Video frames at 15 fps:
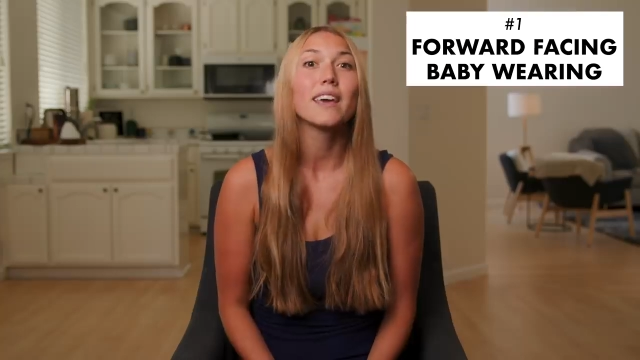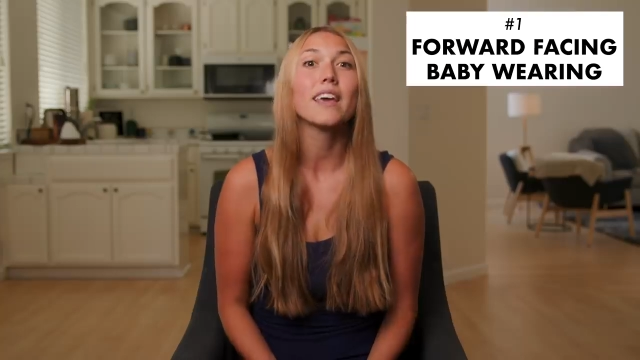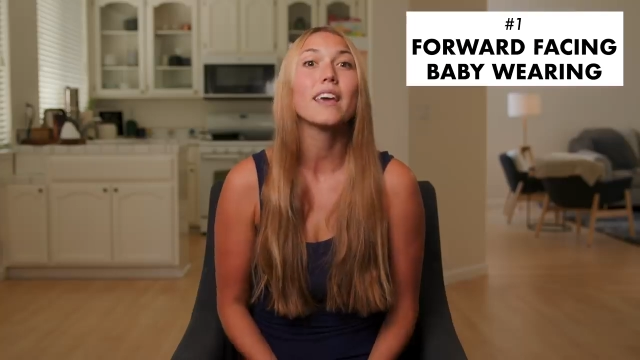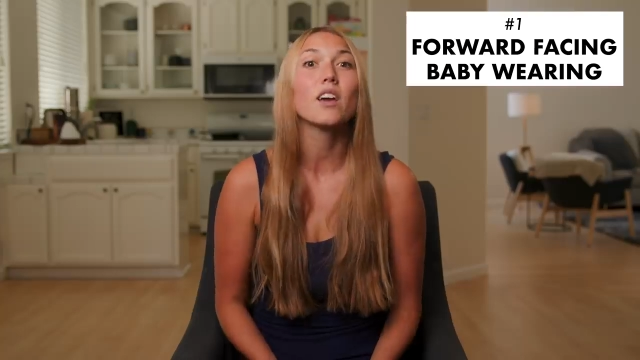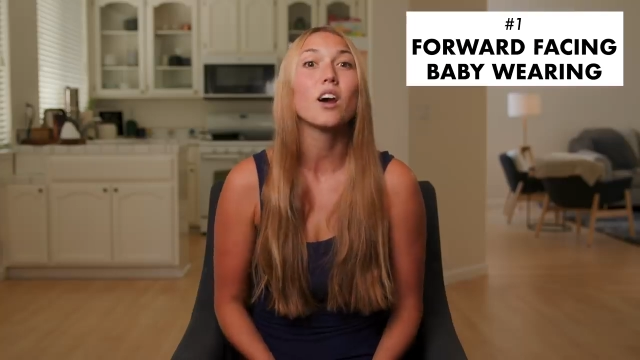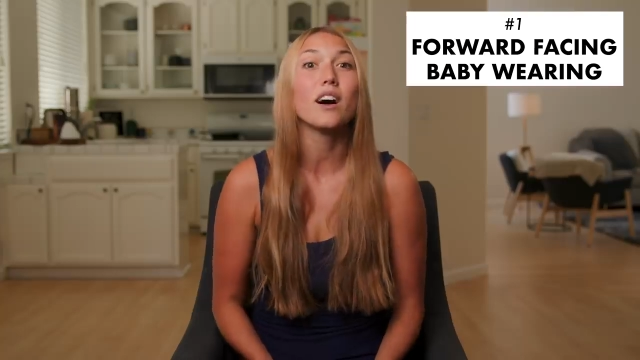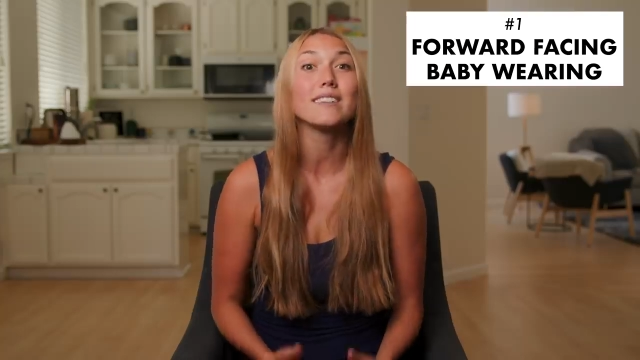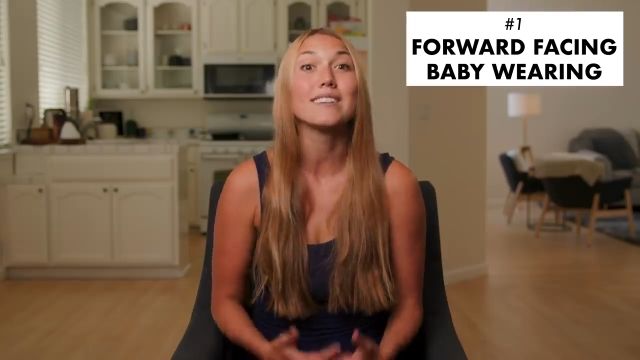
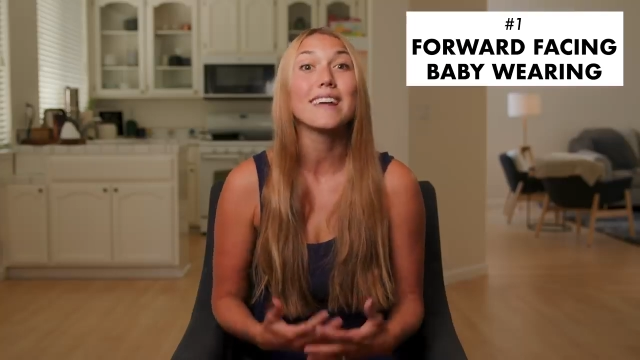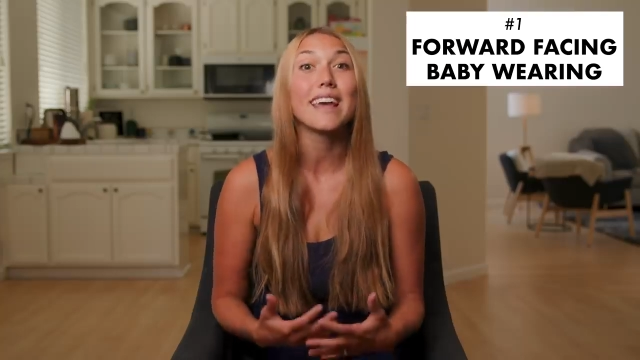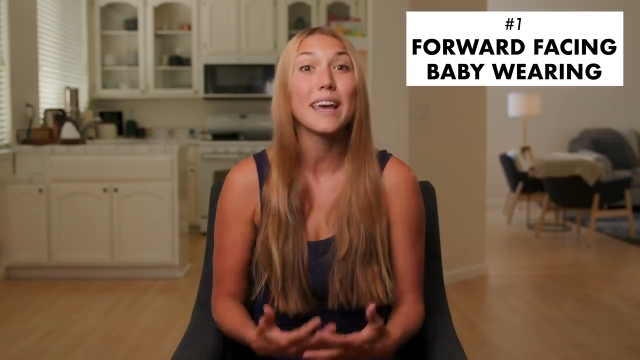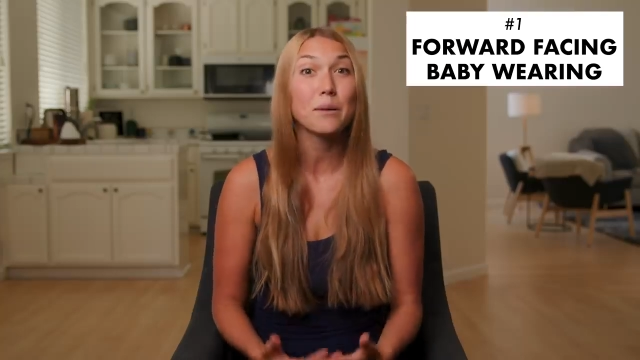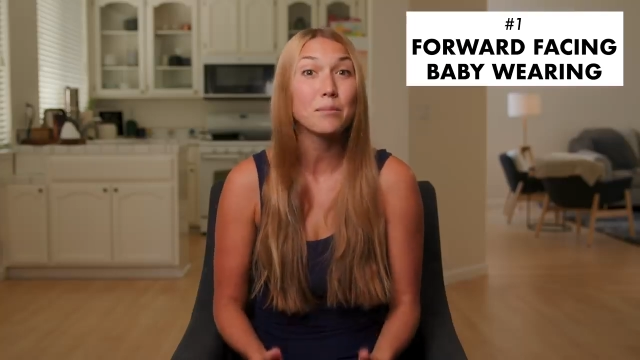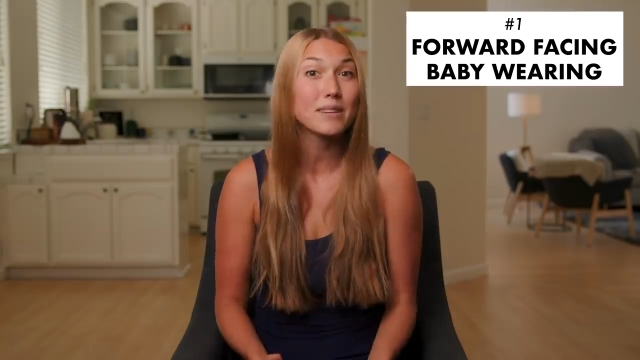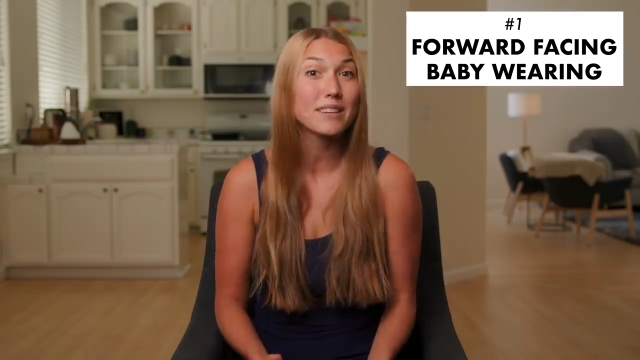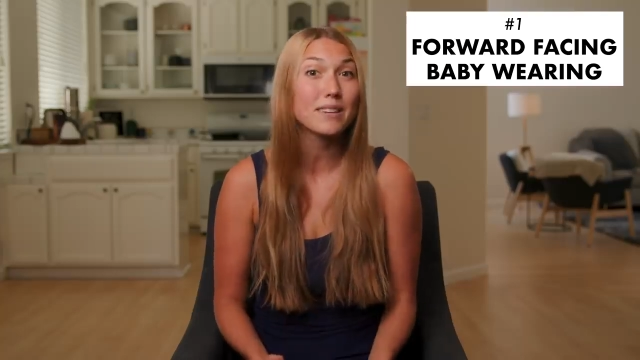can cause
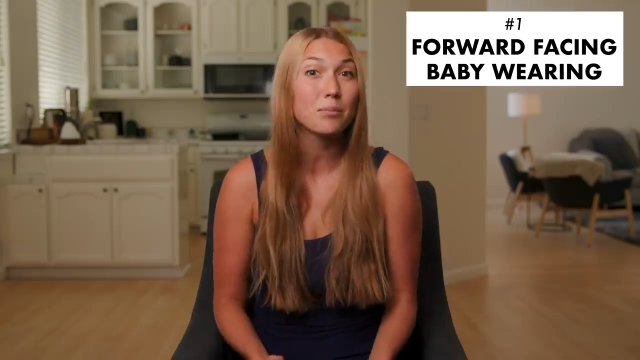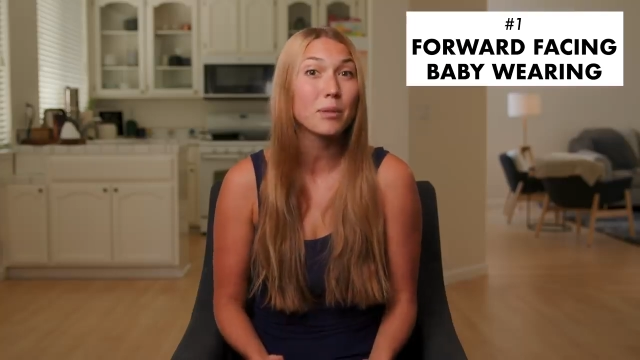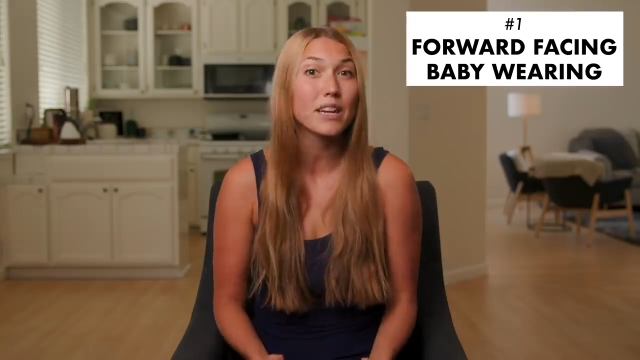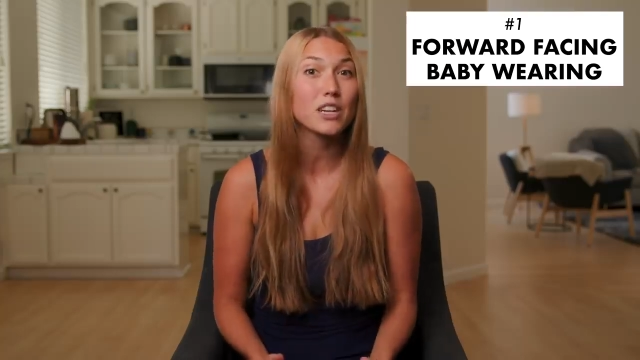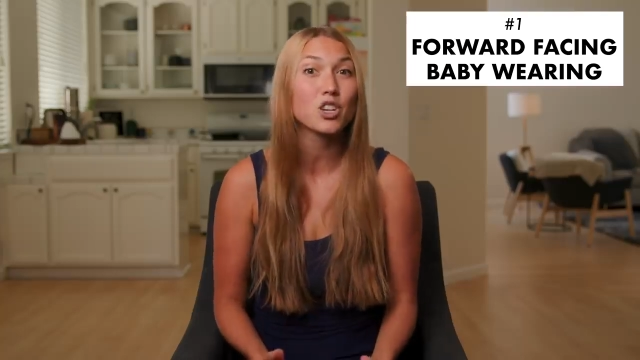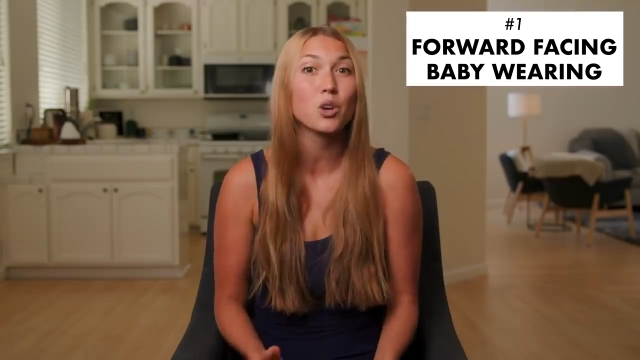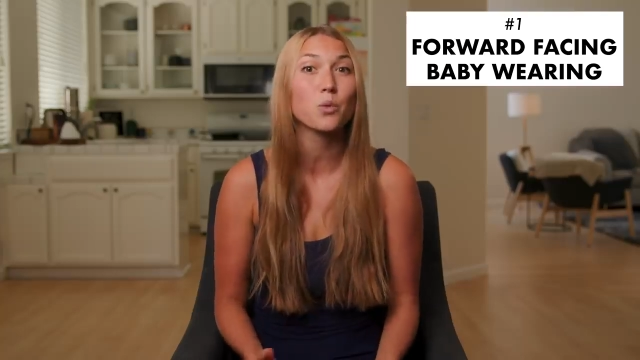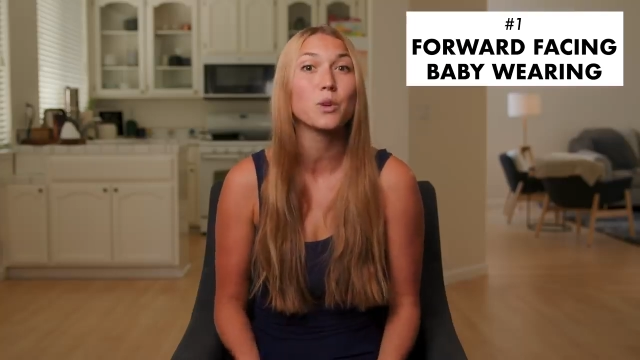hip
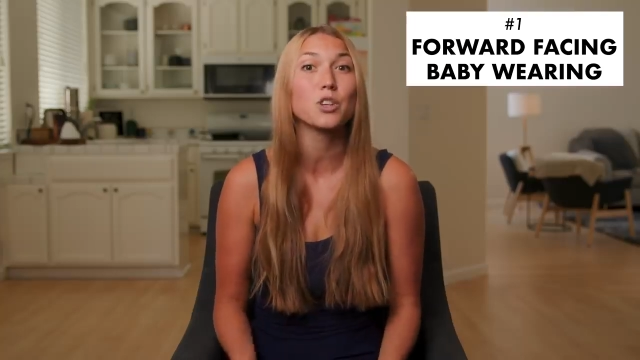dysplasia,